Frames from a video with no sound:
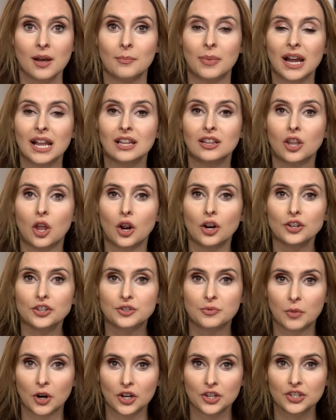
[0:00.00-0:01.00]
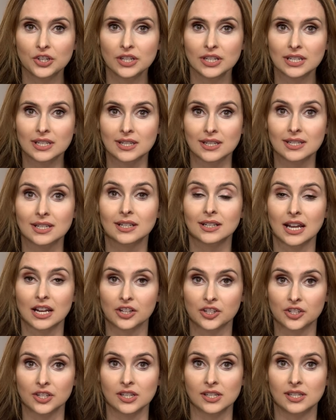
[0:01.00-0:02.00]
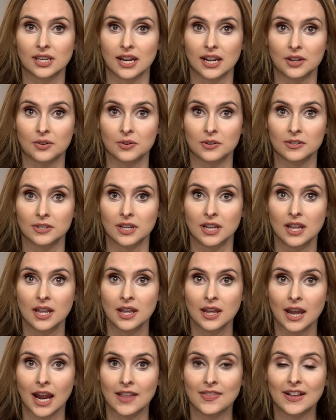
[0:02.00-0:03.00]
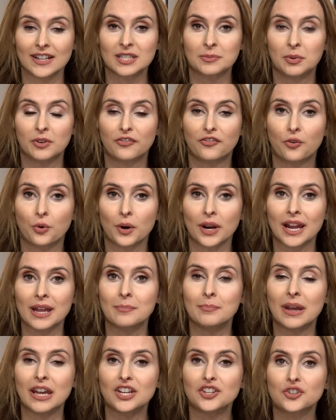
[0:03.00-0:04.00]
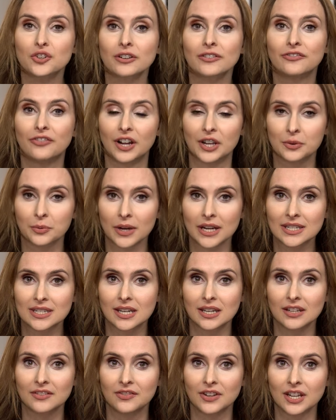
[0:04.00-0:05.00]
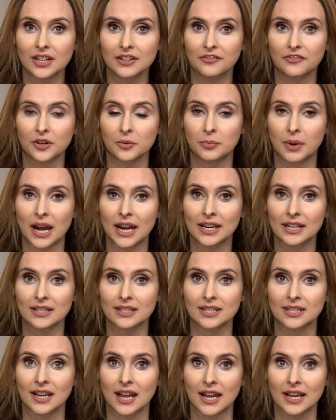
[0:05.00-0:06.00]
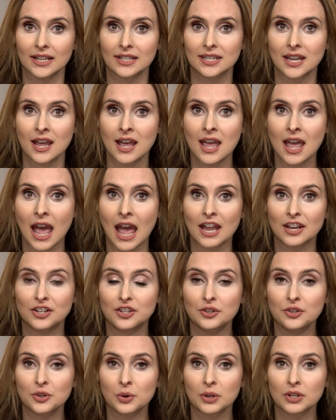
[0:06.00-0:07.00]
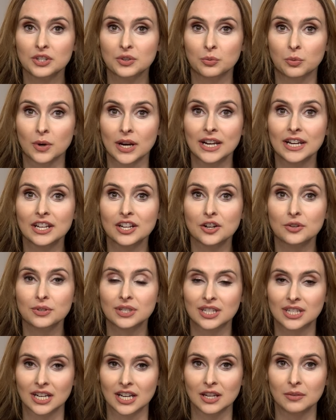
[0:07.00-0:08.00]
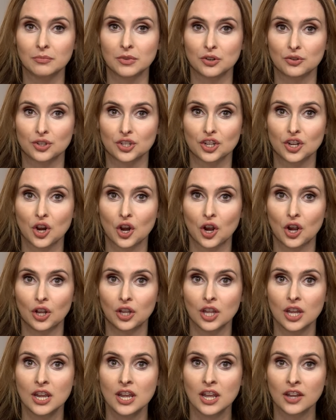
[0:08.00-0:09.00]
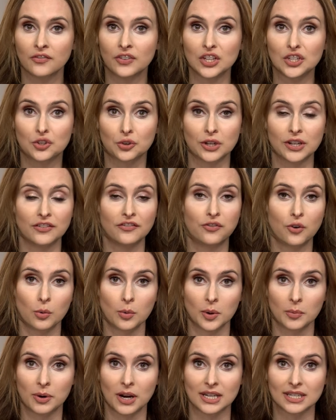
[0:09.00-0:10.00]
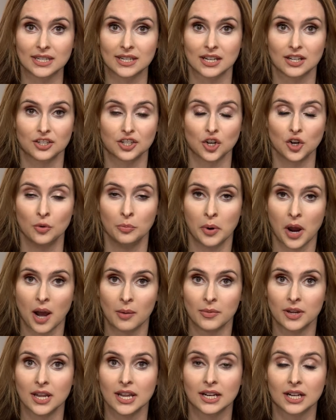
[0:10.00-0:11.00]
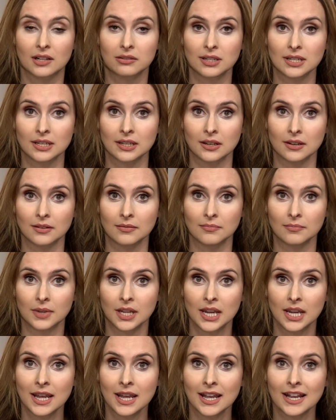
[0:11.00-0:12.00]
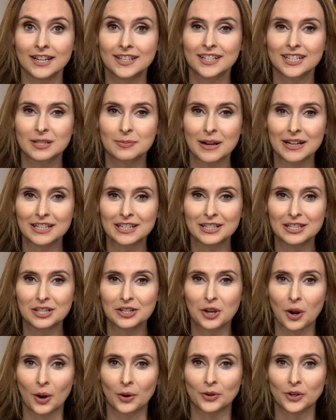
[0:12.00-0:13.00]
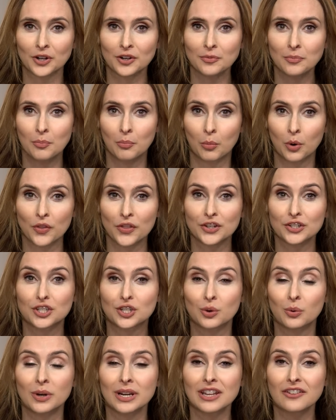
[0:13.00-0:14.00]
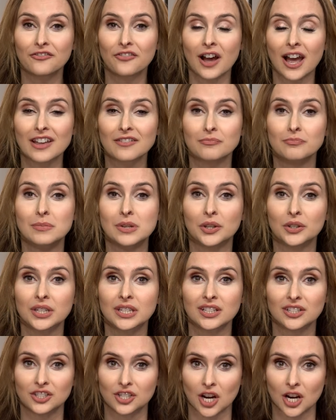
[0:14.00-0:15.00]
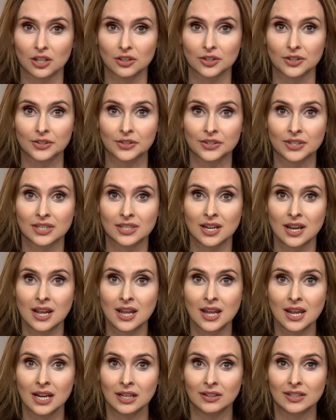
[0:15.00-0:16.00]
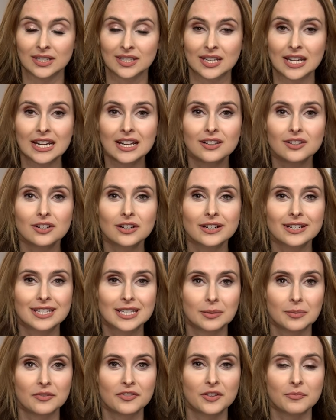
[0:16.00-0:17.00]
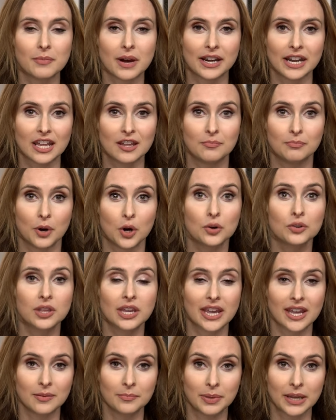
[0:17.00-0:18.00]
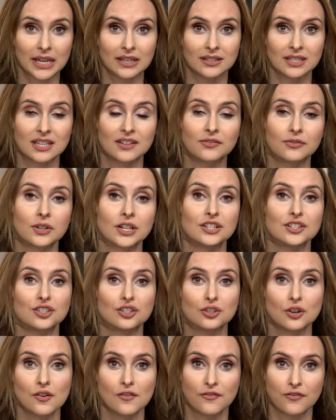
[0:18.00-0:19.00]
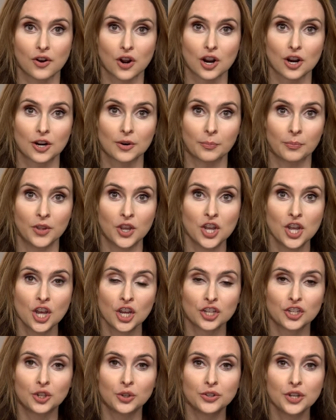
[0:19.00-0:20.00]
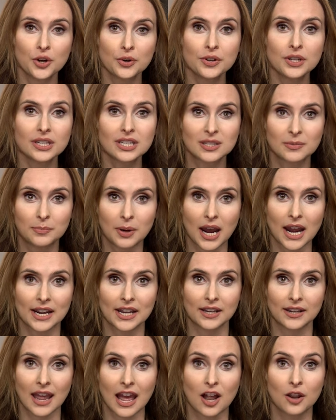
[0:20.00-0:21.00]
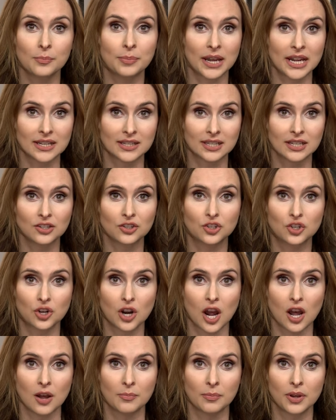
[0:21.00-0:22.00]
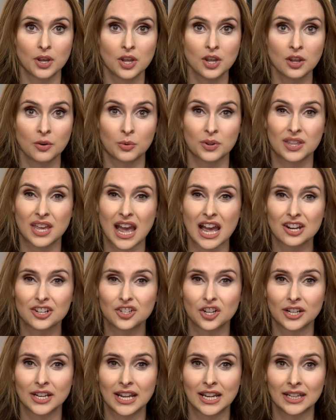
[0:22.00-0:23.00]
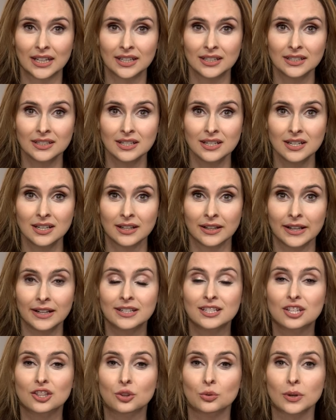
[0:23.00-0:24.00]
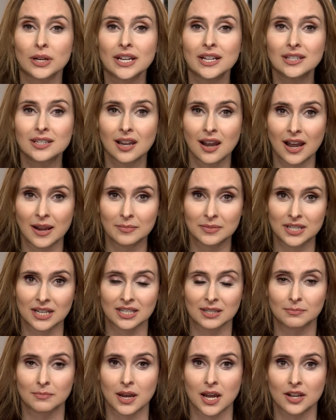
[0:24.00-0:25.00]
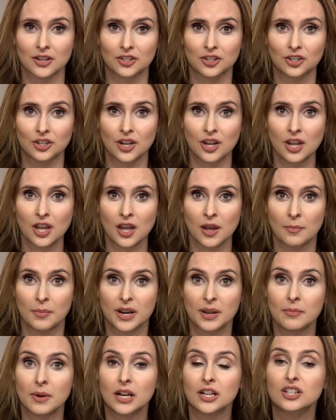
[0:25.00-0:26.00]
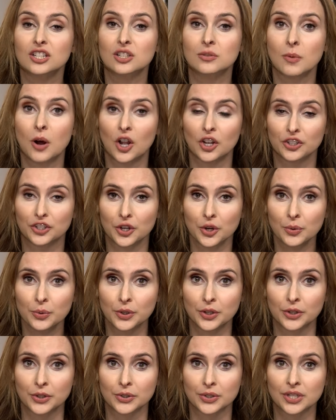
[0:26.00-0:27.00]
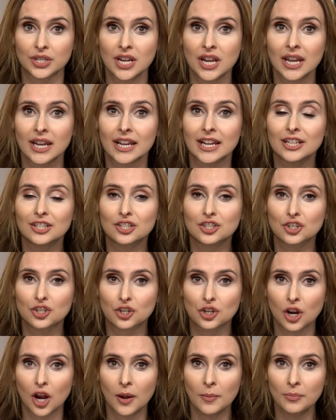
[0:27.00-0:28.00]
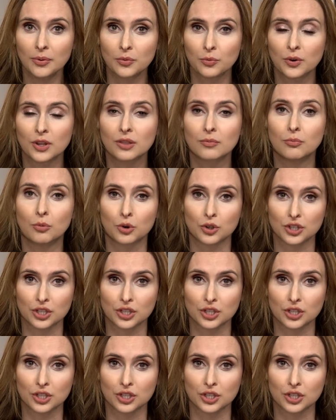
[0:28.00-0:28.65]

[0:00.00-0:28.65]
by large margins this election cycle. And that's before a major fundraising event for Biden tonight at New York's Radio City Music Hall featuring former Presidents Obama and Clinton. It's expected to garner more than $25 million. Let's take a look at some of the money both campaigns have raised so far. You'll notice Biden outpacing Trump, with cash on hand it's three times as much. But among small donors, it's Trump with more